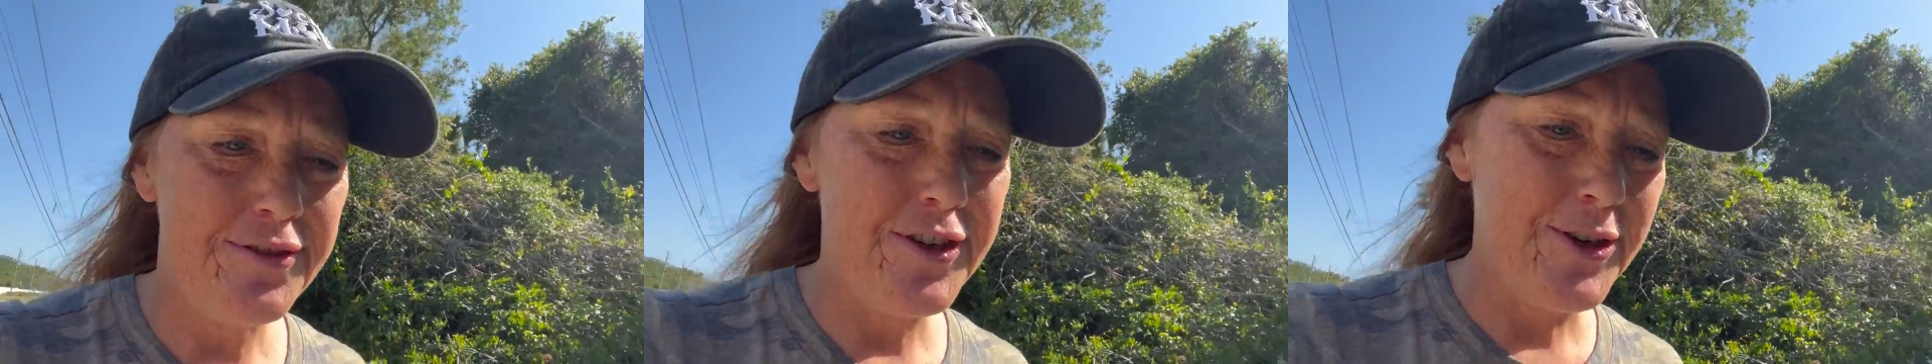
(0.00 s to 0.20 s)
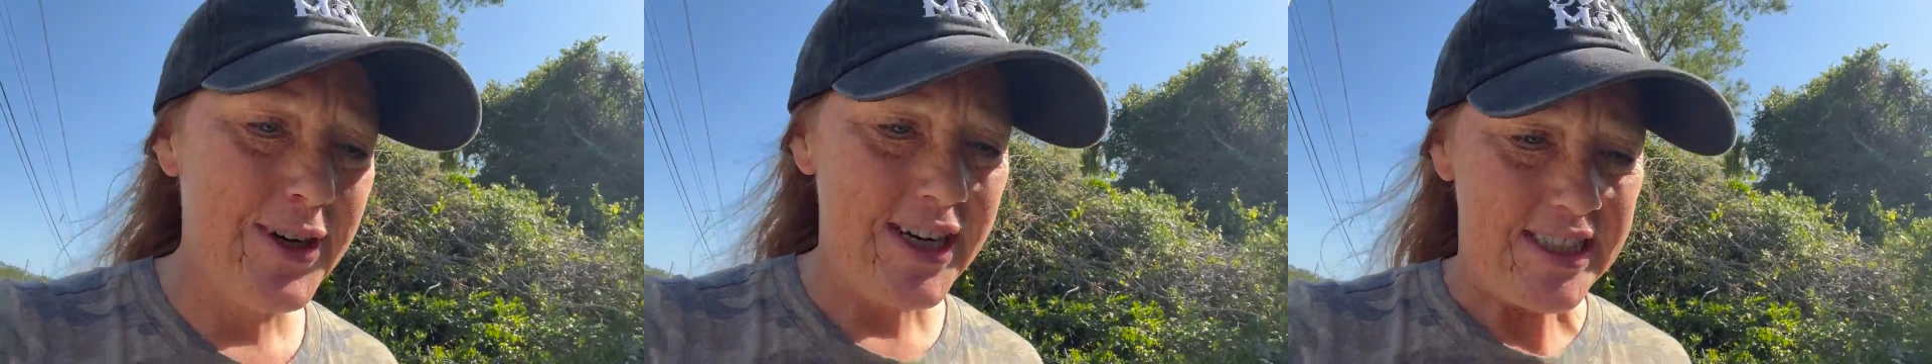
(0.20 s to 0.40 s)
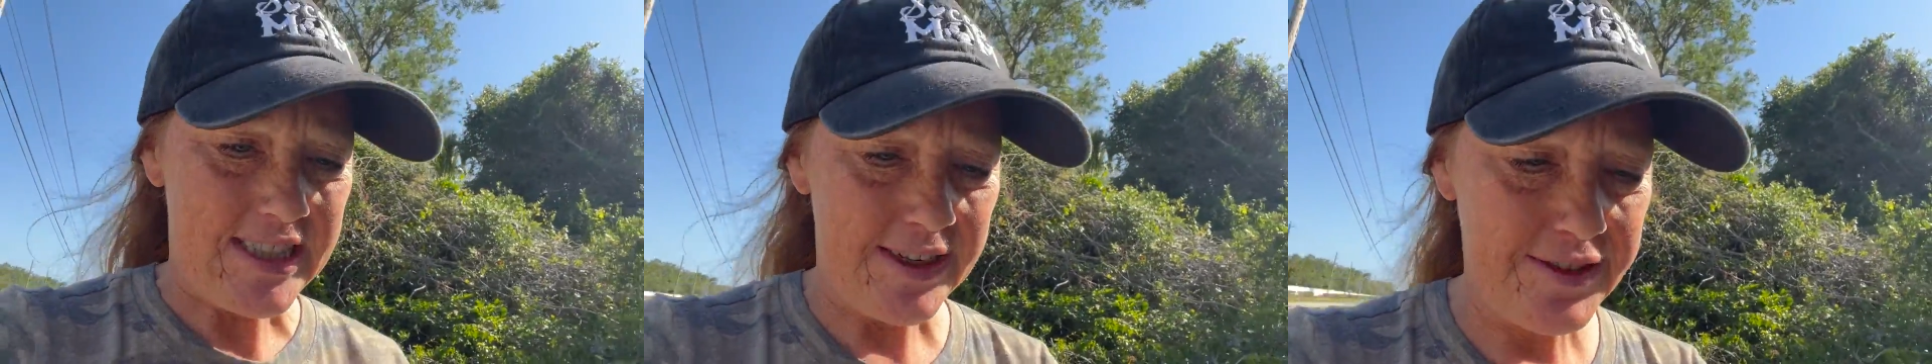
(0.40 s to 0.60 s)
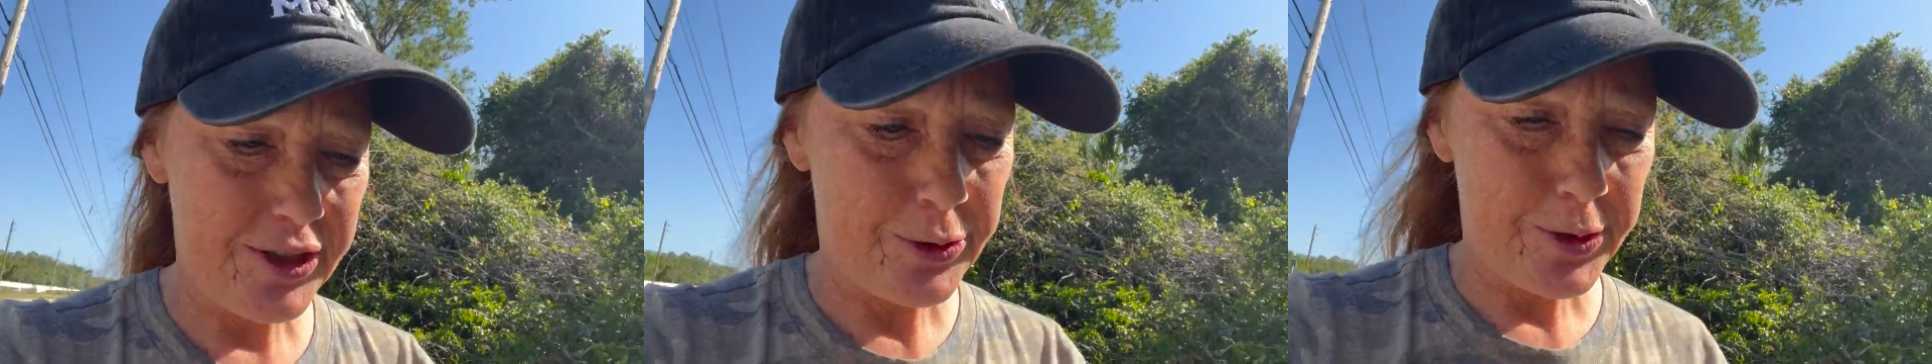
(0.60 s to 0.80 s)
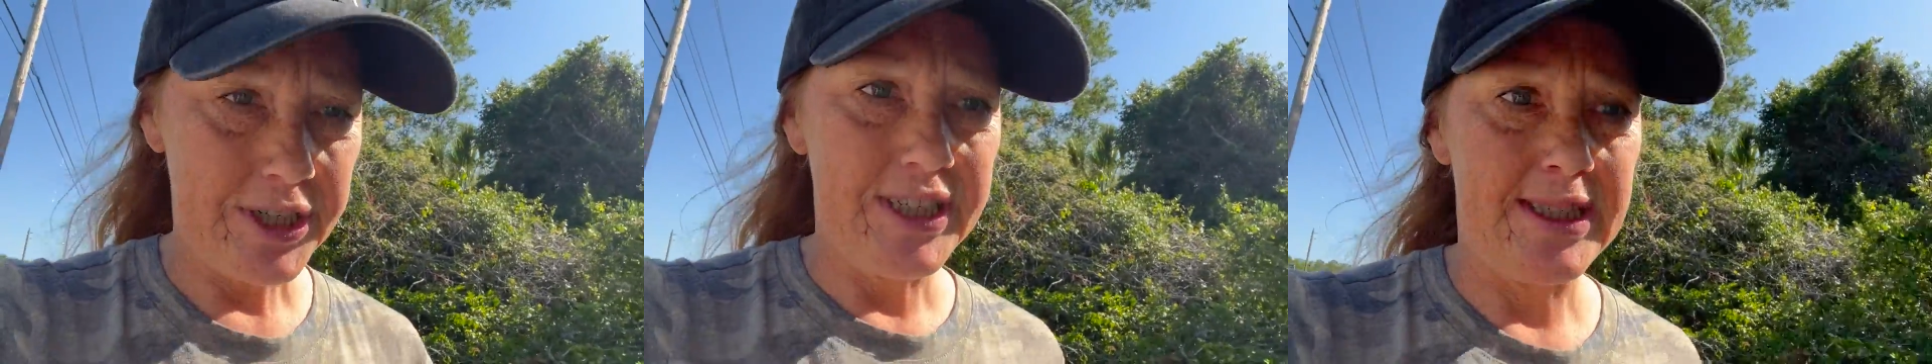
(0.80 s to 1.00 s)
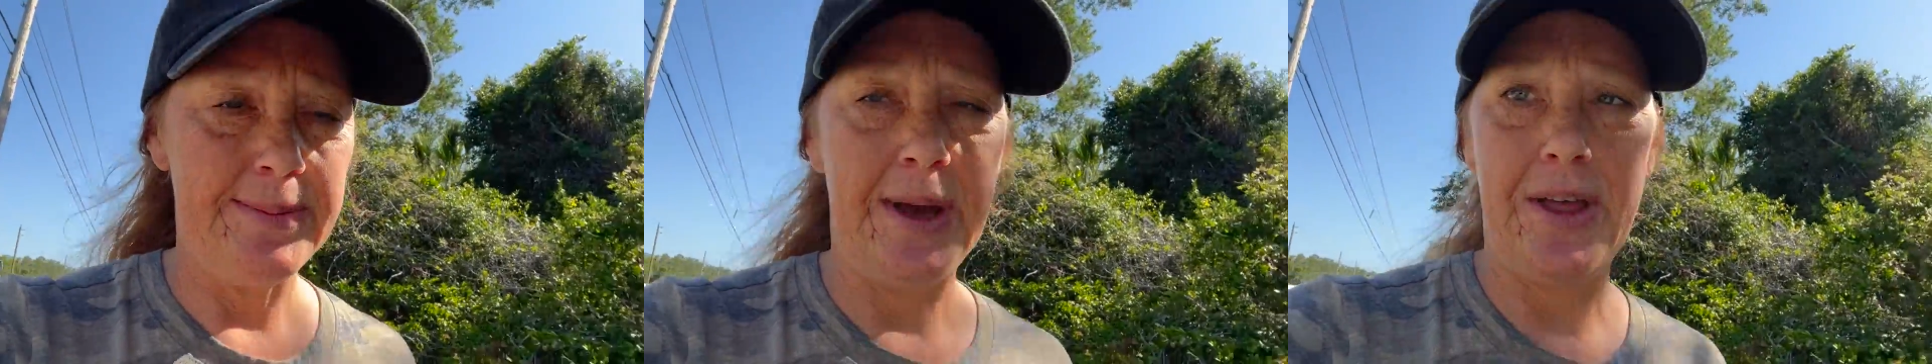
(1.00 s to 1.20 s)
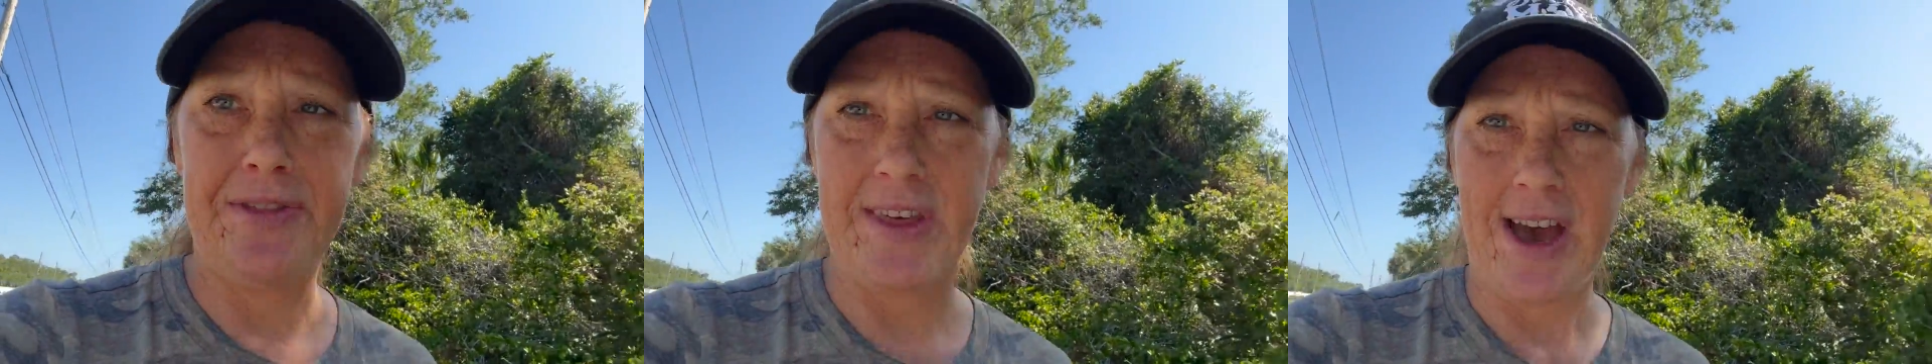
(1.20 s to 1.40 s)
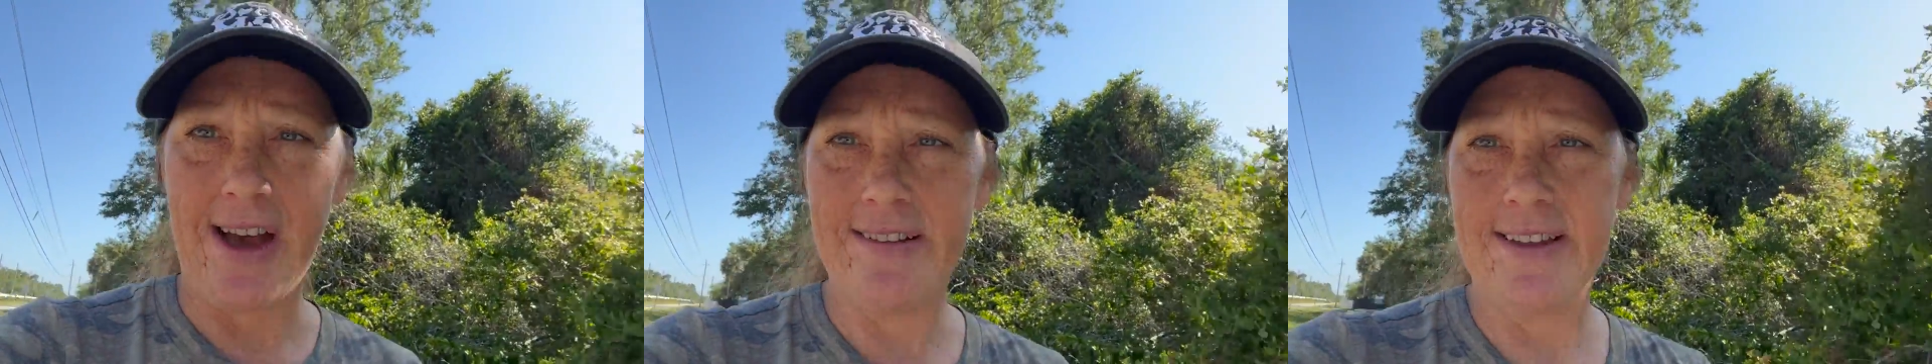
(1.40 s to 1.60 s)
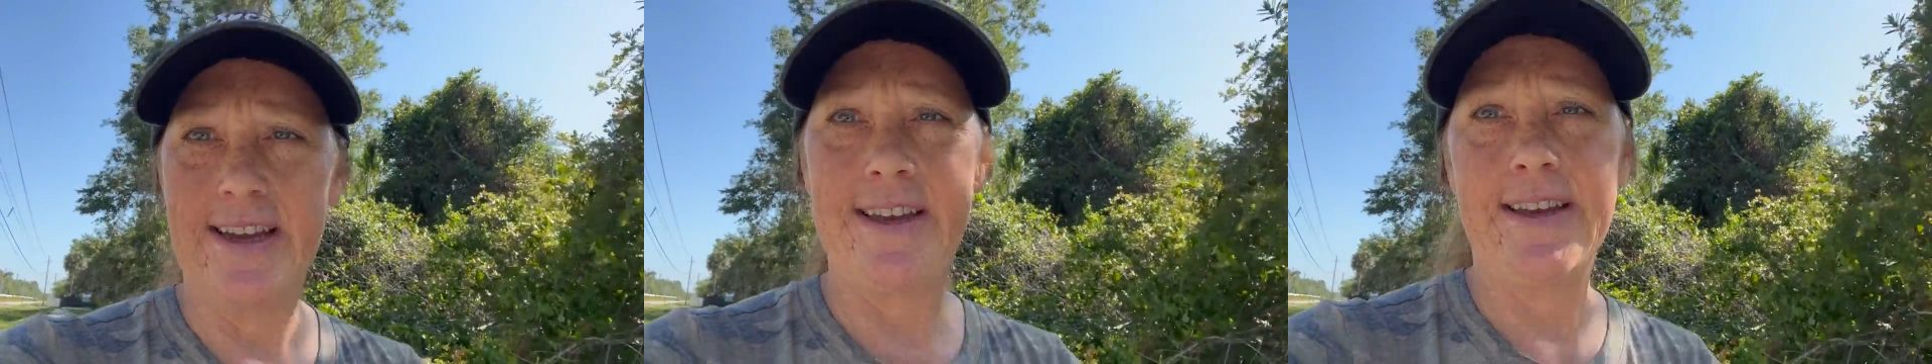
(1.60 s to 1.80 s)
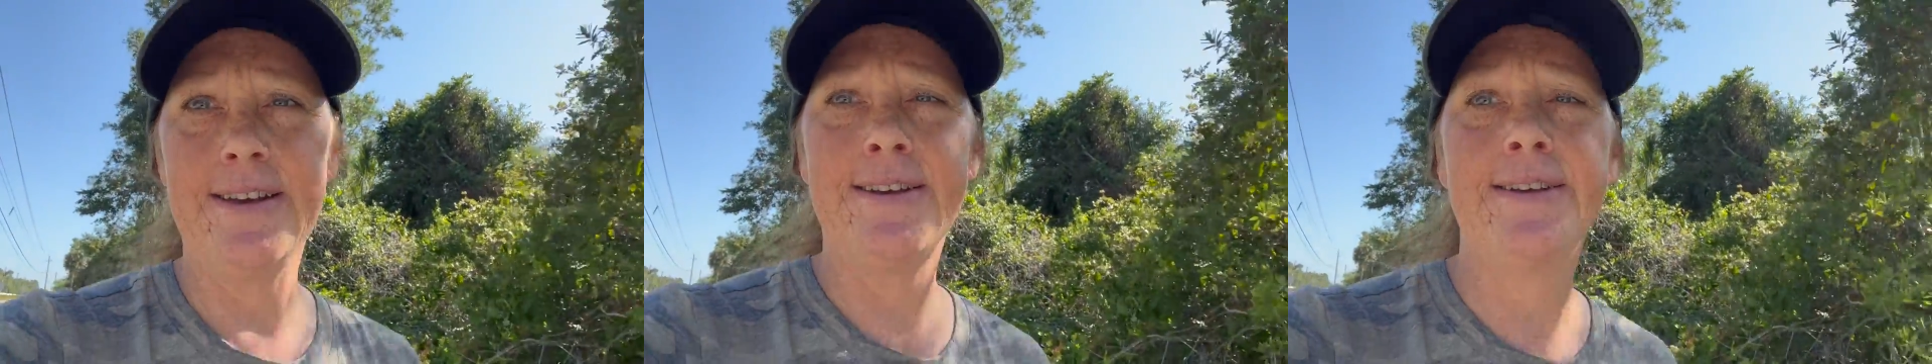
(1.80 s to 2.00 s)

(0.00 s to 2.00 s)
if you guys have stories about that, like